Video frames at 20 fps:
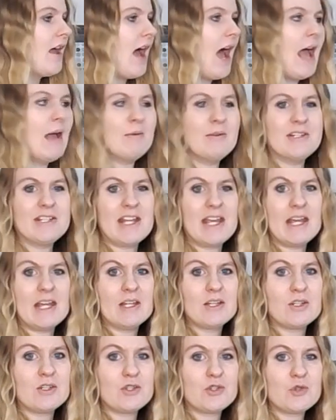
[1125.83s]
I would get
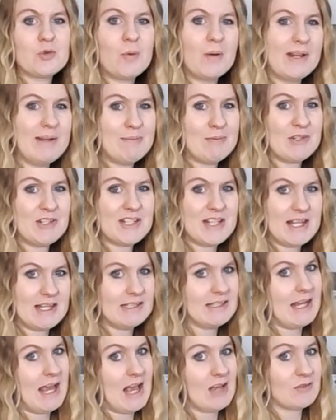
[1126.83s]
20%
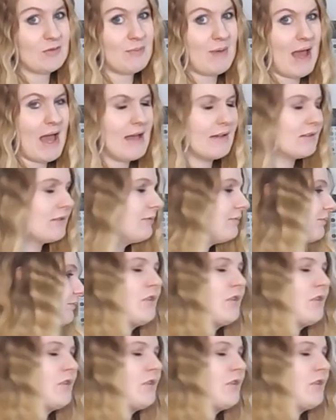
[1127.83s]
cash back.